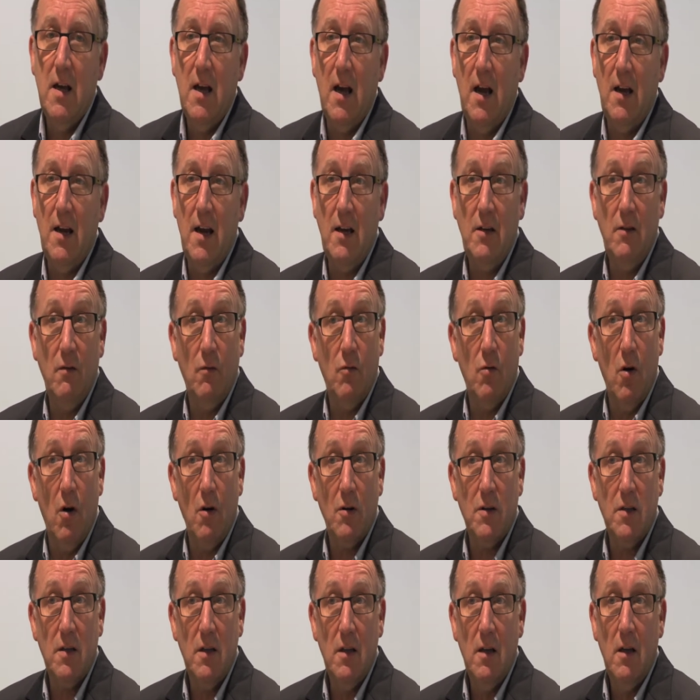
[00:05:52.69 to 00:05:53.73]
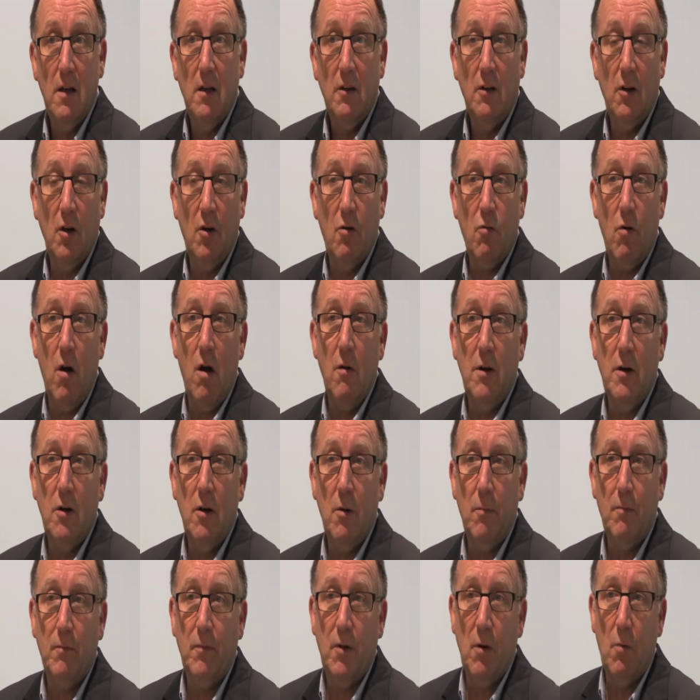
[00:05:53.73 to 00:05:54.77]
and then you've got the growing
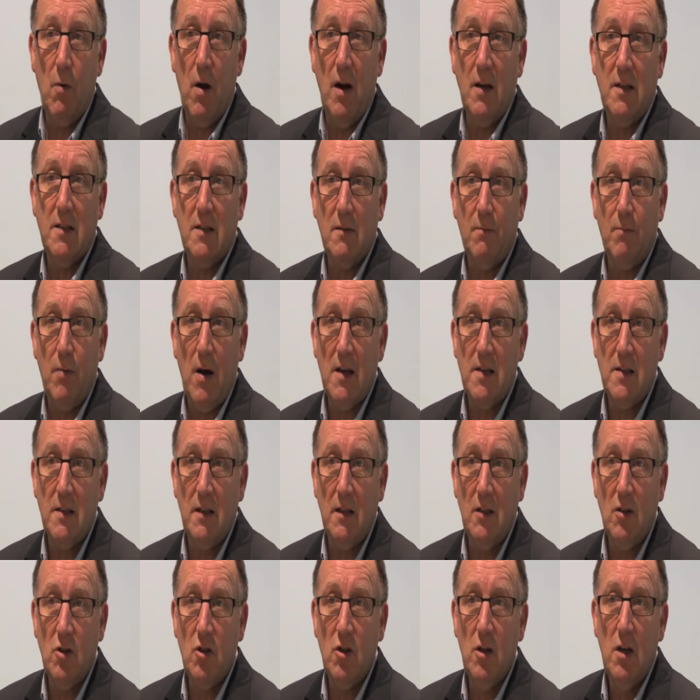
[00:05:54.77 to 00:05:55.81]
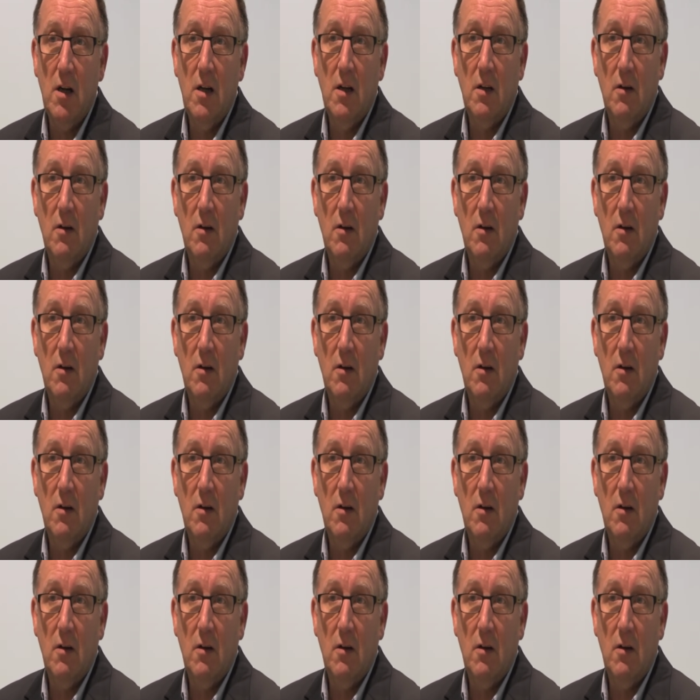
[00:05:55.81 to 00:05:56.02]
up, the rites of passage